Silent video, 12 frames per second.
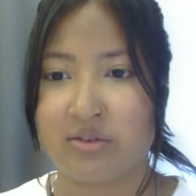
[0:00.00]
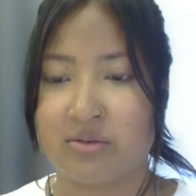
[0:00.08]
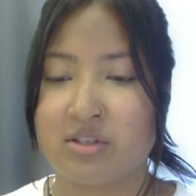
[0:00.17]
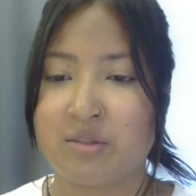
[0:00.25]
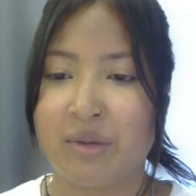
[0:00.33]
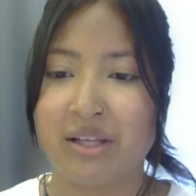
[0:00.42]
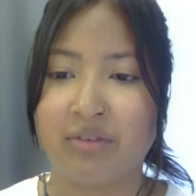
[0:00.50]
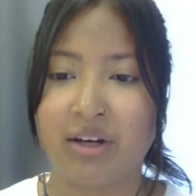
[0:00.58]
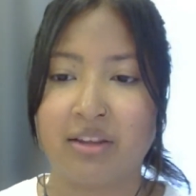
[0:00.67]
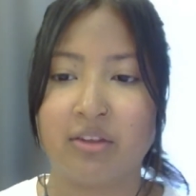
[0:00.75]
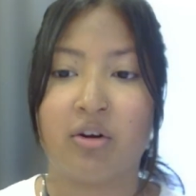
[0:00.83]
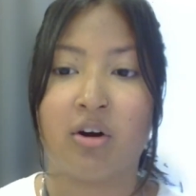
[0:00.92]
So despite the
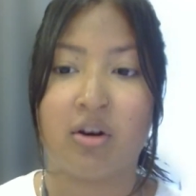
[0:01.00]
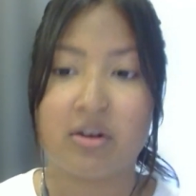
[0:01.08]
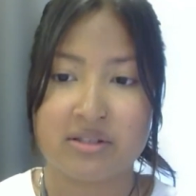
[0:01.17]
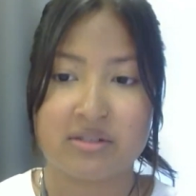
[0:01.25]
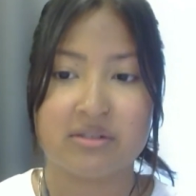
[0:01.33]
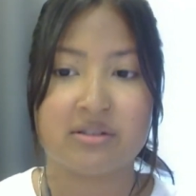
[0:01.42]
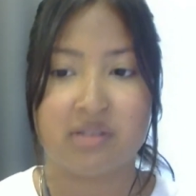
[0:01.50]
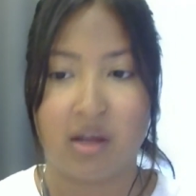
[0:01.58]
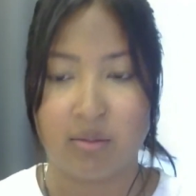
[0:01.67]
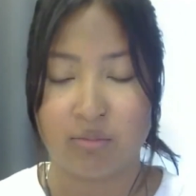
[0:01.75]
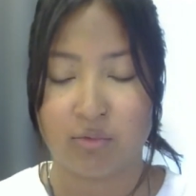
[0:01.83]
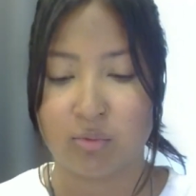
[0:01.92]
fact that there are still
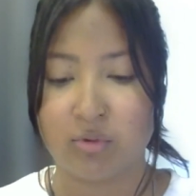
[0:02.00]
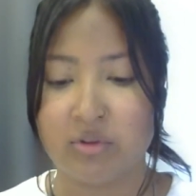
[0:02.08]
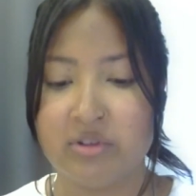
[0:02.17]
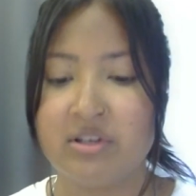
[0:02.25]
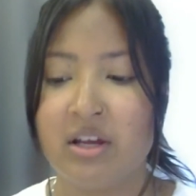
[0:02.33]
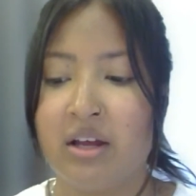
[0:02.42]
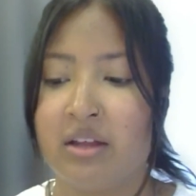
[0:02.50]
some rules,